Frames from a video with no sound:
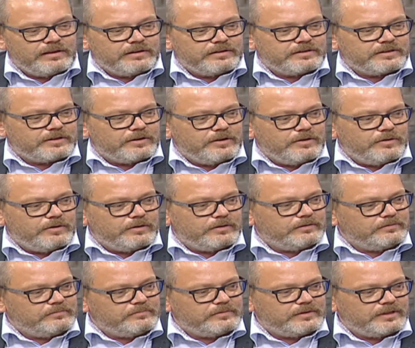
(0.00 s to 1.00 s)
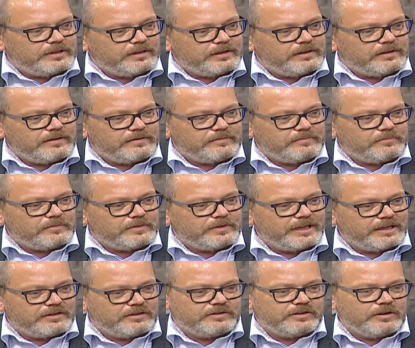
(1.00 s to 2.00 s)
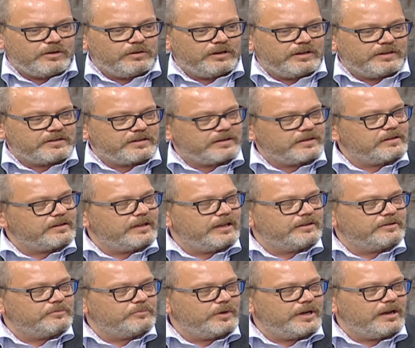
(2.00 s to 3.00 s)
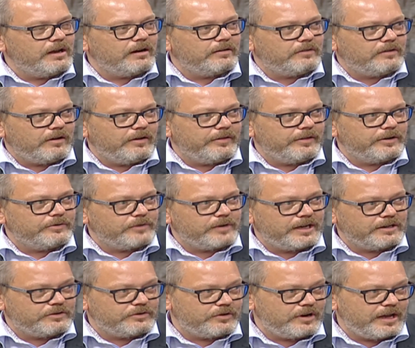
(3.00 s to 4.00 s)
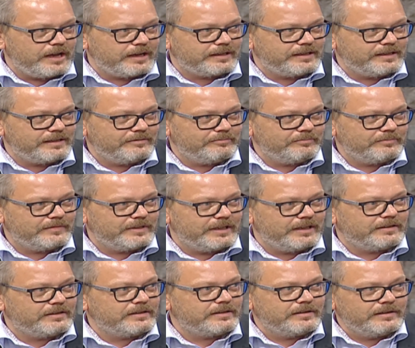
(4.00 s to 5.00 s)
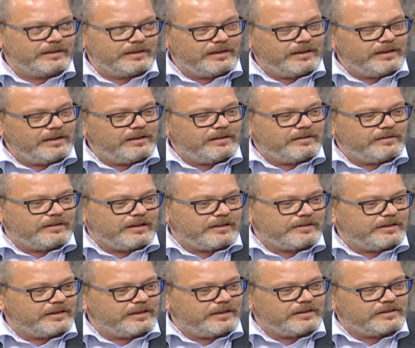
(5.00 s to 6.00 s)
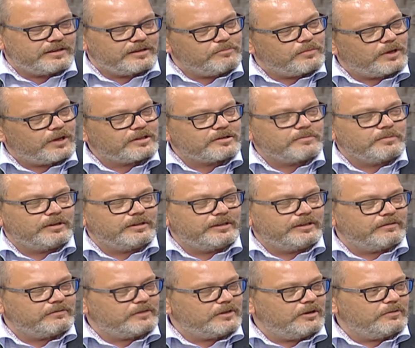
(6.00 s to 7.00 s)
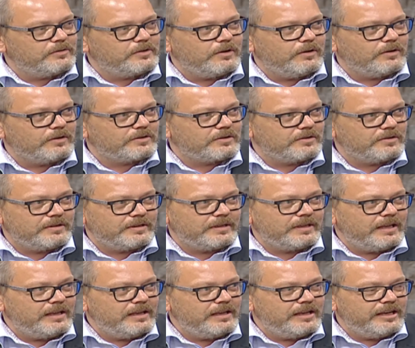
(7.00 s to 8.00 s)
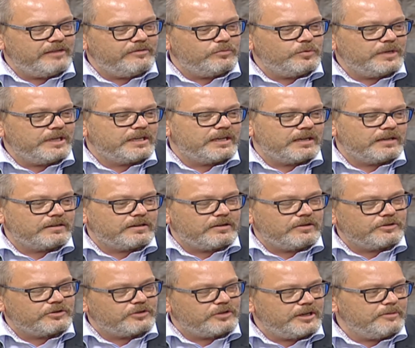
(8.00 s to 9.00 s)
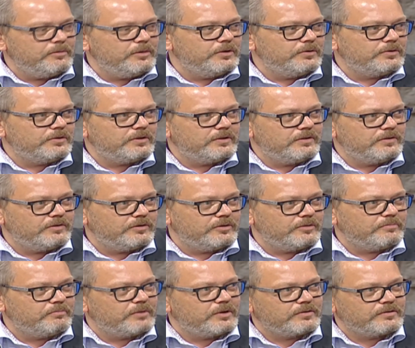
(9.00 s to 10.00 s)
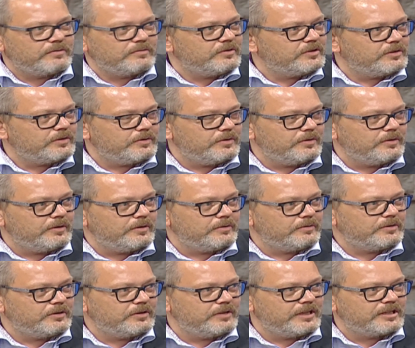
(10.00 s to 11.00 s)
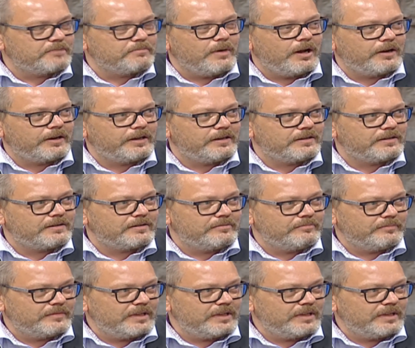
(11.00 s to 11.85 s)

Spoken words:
So that told us that we are on the right track, that nothing is impossible. Of course, if we can contribute to this market,